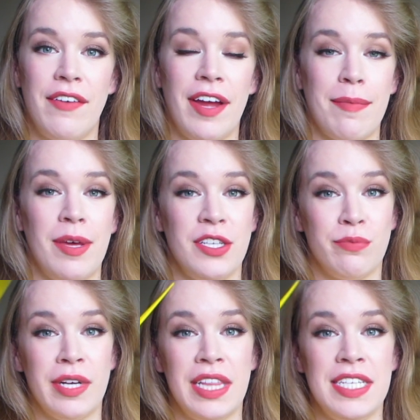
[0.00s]
I recommend
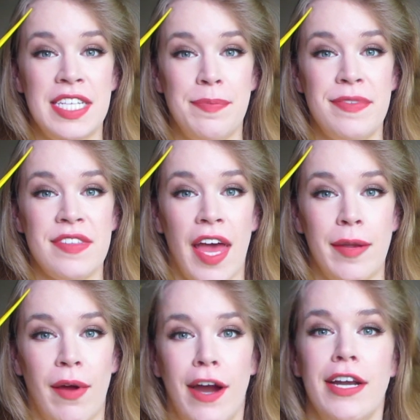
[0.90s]
a really deep
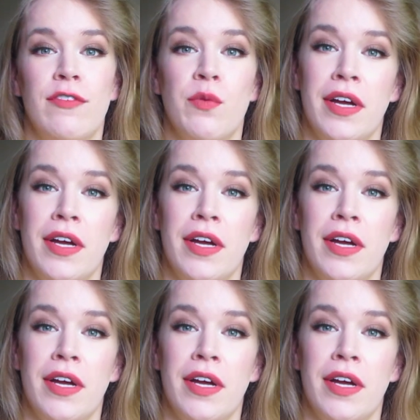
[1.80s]
side part if you